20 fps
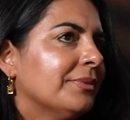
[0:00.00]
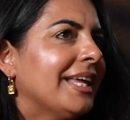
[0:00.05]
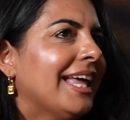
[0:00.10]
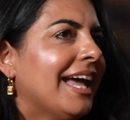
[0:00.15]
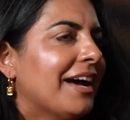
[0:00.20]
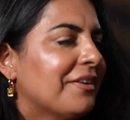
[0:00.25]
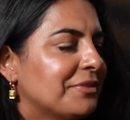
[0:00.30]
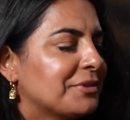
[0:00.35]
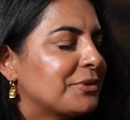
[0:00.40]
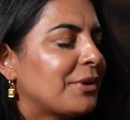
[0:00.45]
we
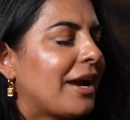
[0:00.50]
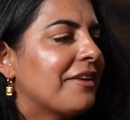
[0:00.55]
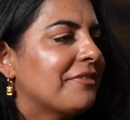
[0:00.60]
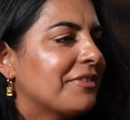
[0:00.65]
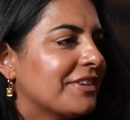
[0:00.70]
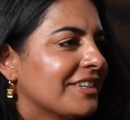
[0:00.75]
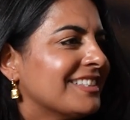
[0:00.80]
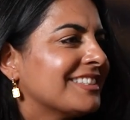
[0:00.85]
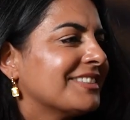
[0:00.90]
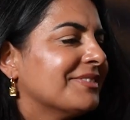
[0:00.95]
have
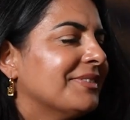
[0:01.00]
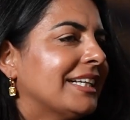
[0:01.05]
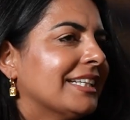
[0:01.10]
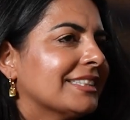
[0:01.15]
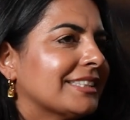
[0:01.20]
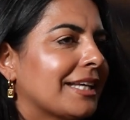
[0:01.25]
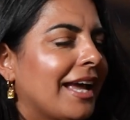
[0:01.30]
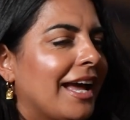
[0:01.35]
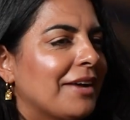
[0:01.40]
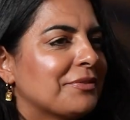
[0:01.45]
drivers
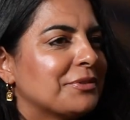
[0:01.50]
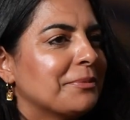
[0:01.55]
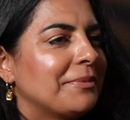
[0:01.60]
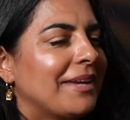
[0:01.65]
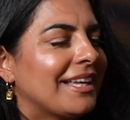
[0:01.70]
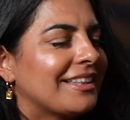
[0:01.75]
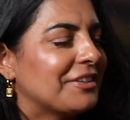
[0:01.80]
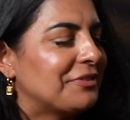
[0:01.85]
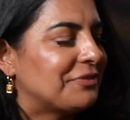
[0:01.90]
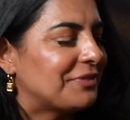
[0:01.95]
because I have to
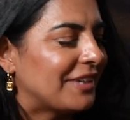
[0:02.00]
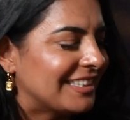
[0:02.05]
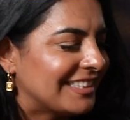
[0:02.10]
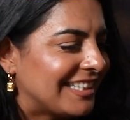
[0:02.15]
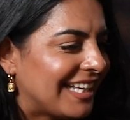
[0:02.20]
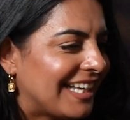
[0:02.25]
be at the front